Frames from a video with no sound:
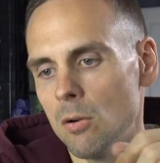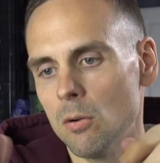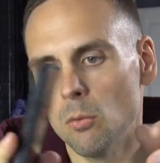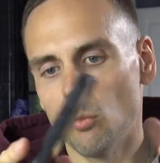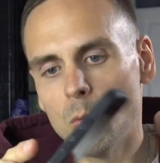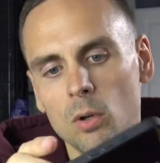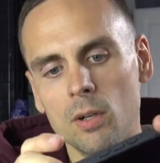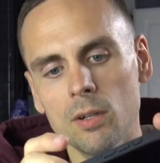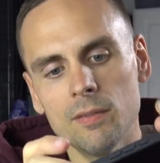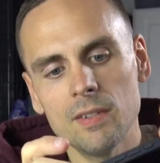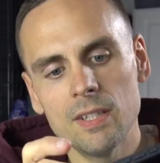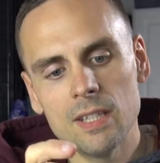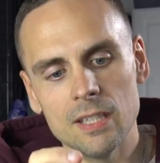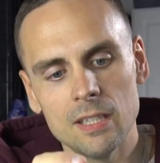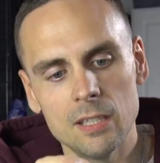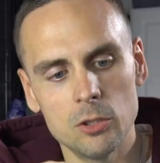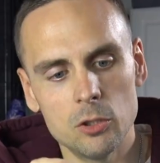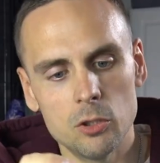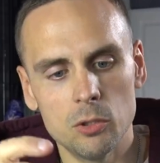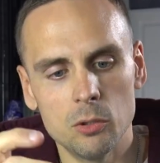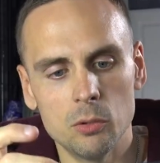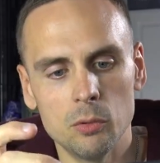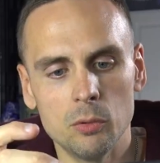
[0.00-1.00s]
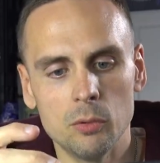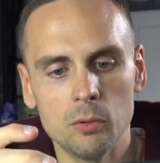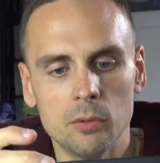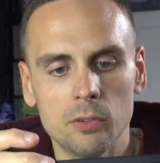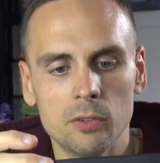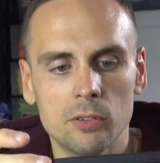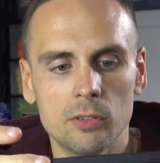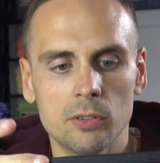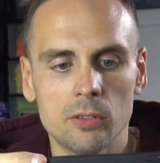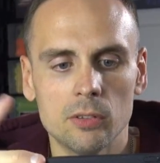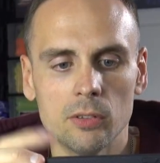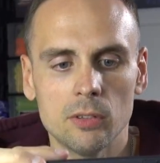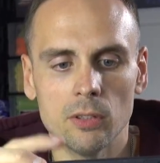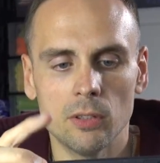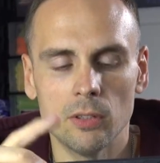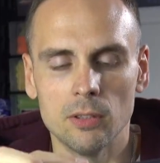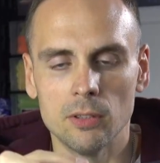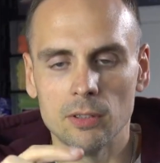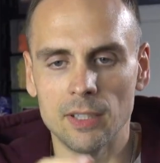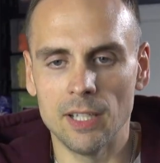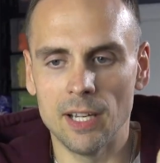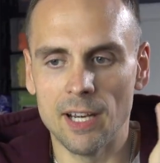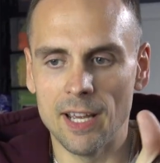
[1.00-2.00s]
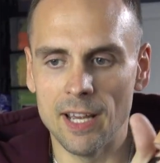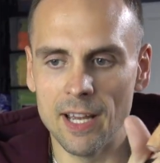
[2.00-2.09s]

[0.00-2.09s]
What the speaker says: One of the issues that I